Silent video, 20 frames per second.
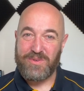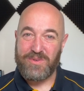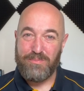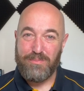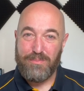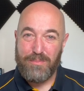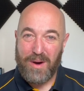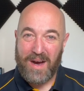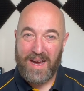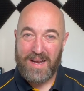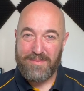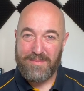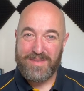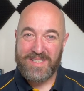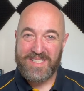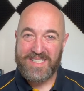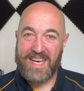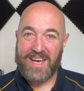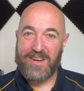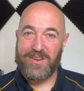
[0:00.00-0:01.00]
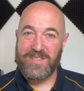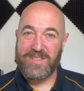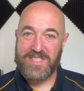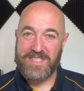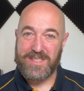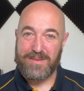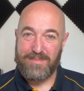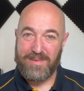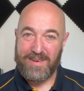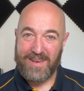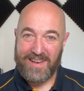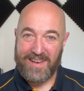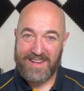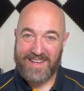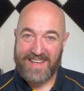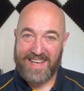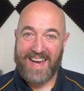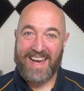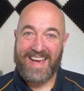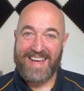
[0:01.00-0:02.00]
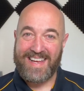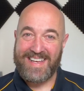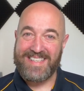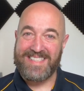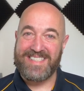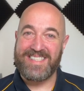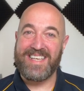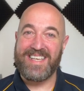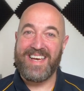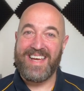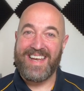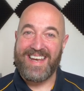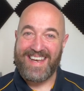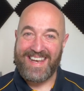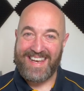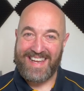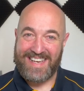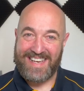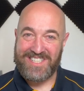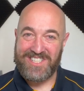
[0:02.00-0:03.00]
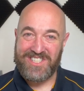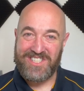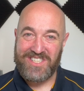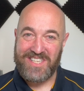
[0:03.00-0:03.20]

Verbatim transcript: you might miss out on some gains next